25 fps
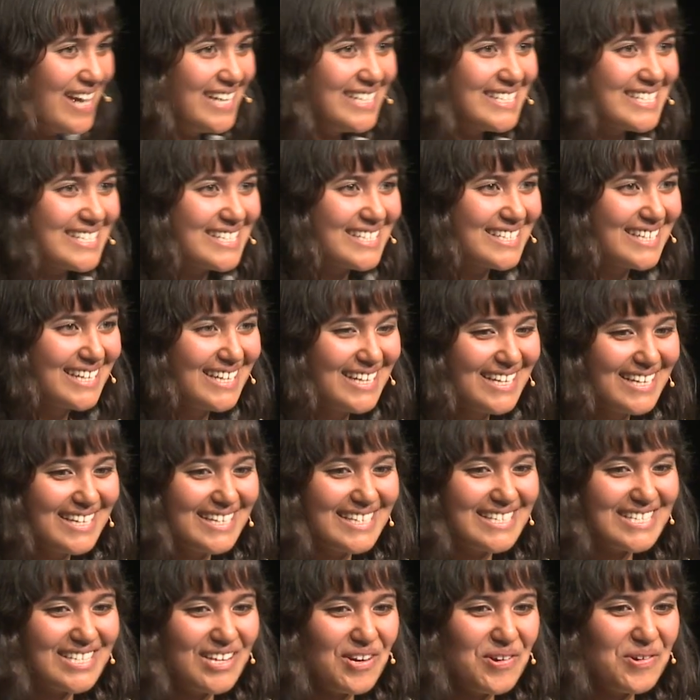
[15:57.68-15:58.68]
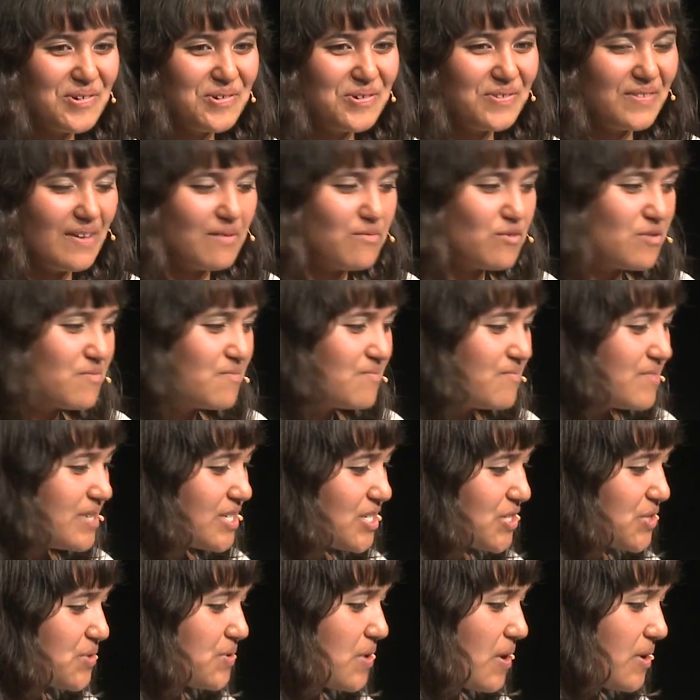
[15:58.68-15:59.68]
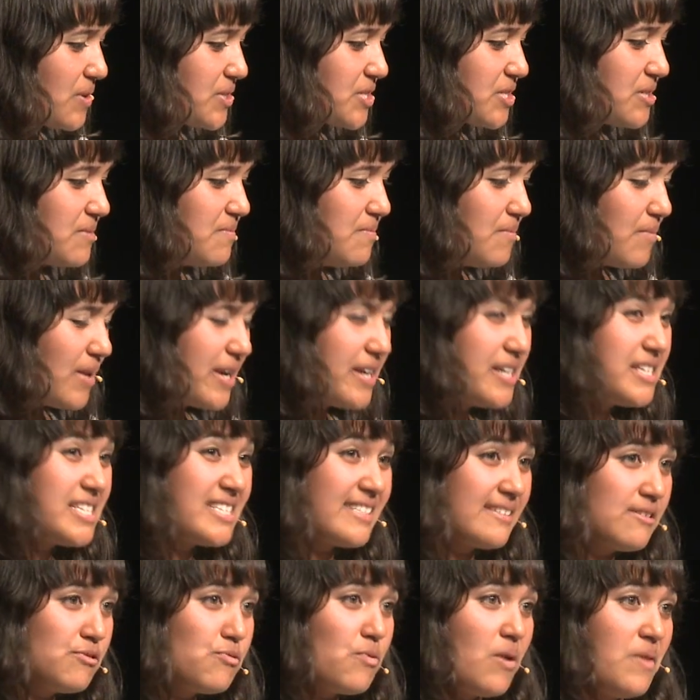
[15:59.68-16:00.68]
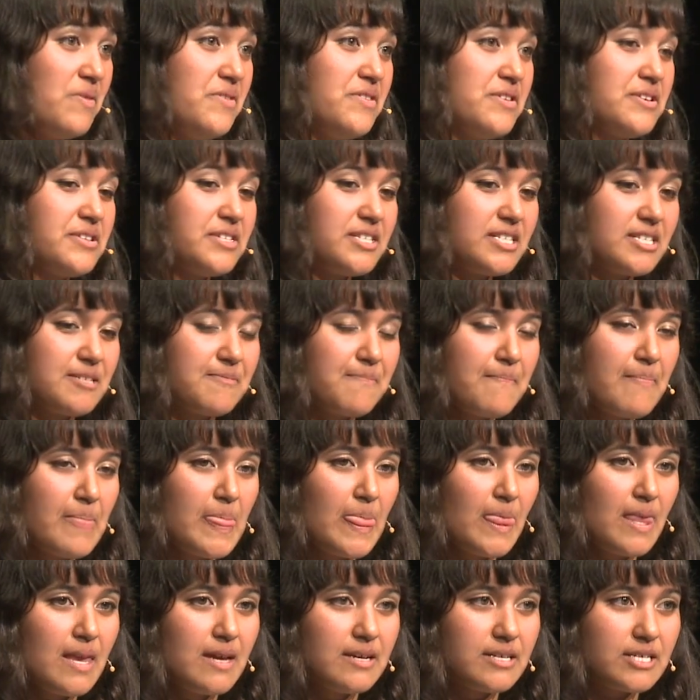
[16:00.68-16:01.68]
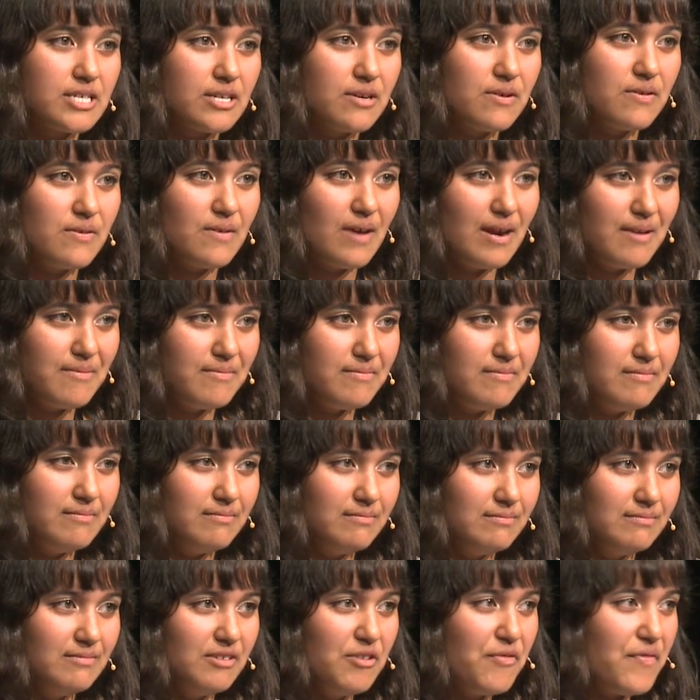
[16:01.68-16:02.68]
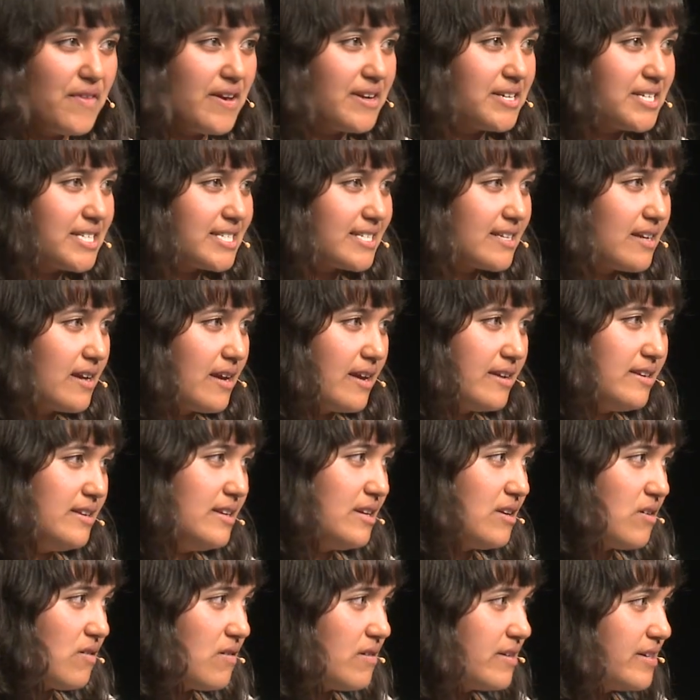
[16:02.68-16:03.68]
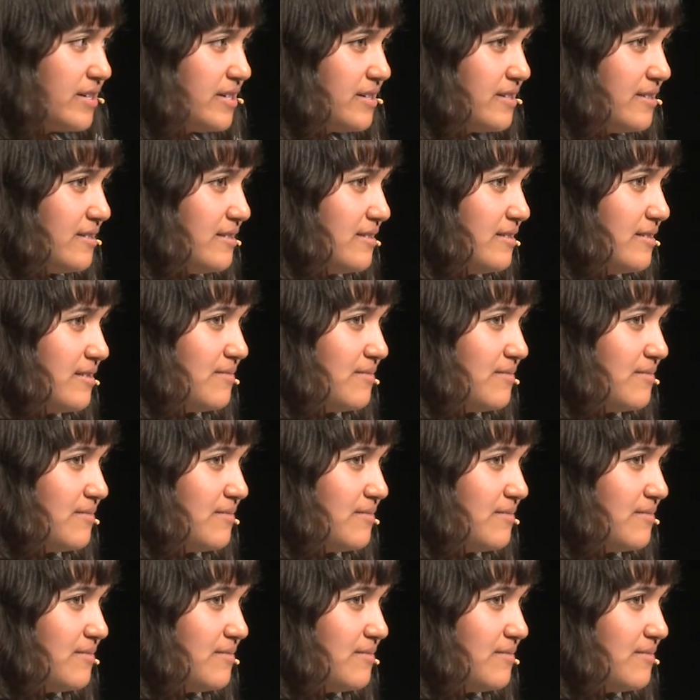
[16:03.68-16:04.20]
rights, so that wouldn't be too awesome. But I still want this. So I'm, if there's any lawyer